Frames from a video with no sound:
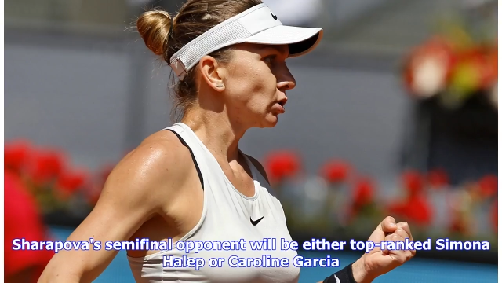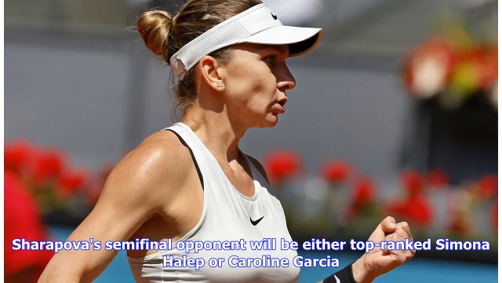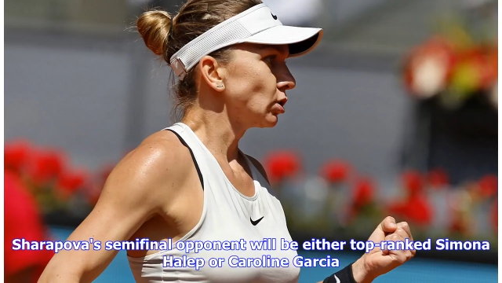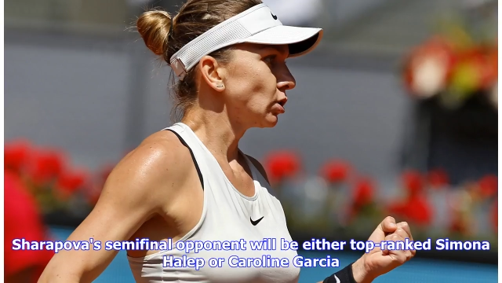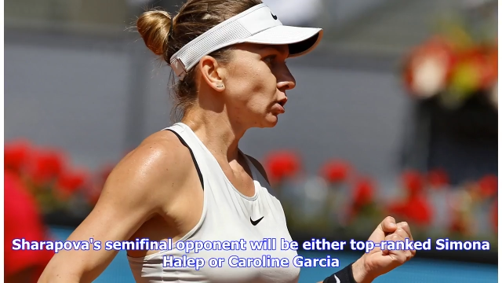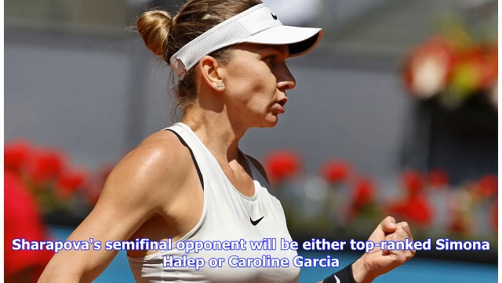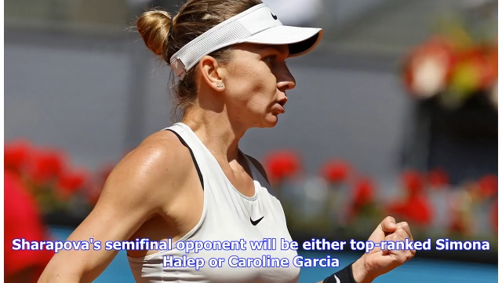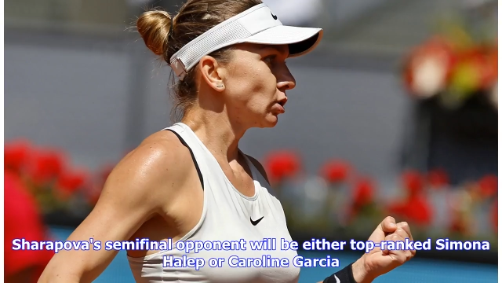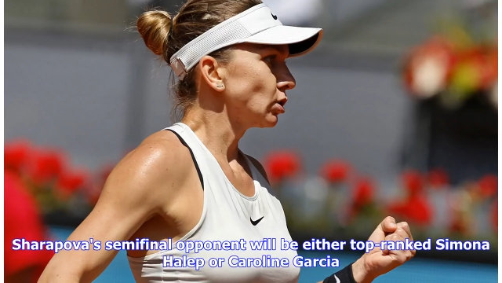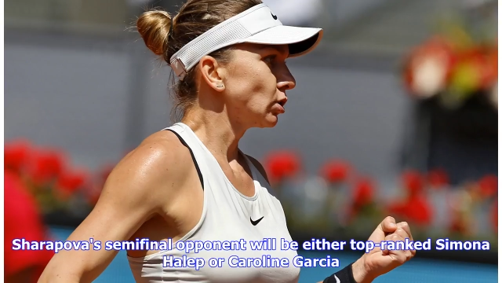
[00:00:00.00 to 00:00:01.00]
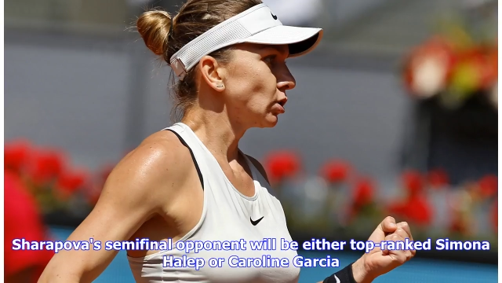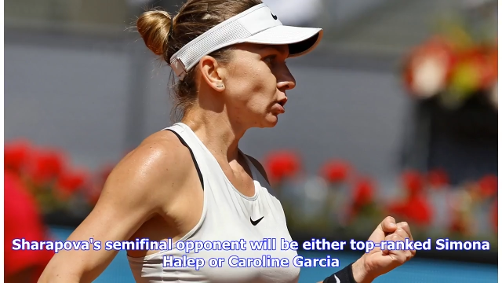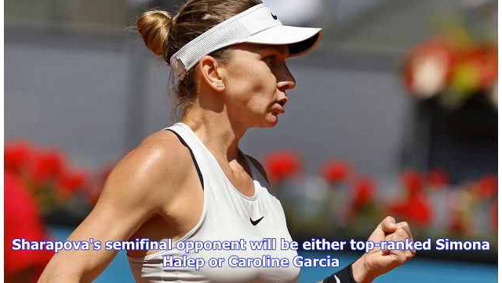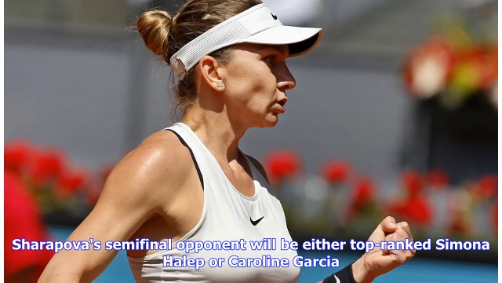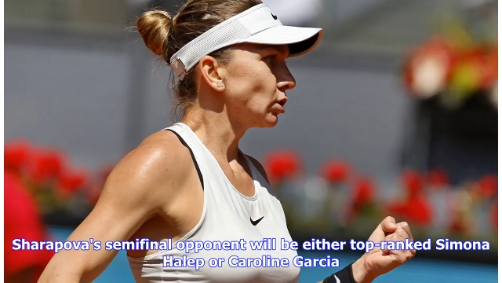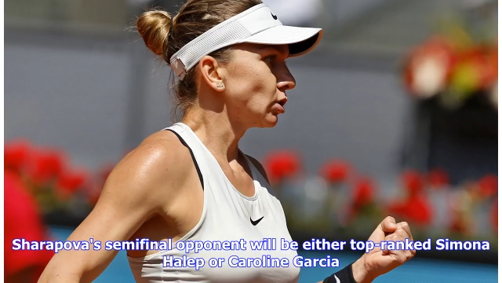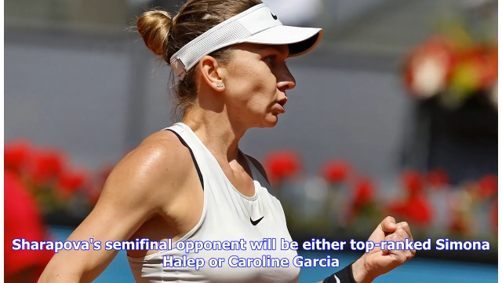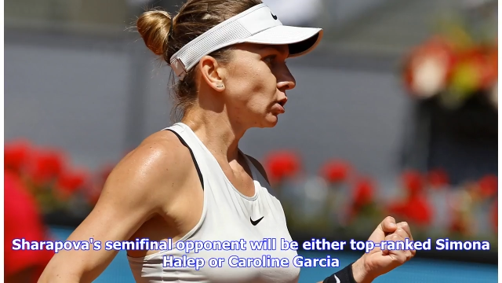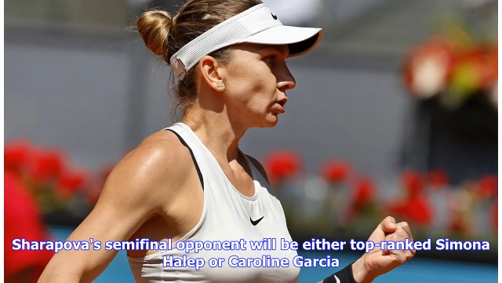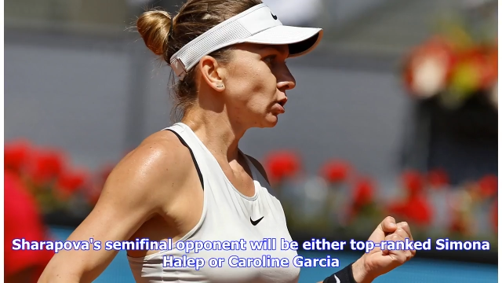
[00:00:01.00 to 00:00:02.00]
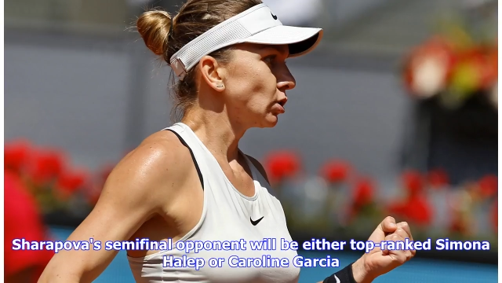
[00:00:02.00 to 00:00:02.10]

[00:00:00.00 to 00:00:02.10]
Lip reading: [no speech]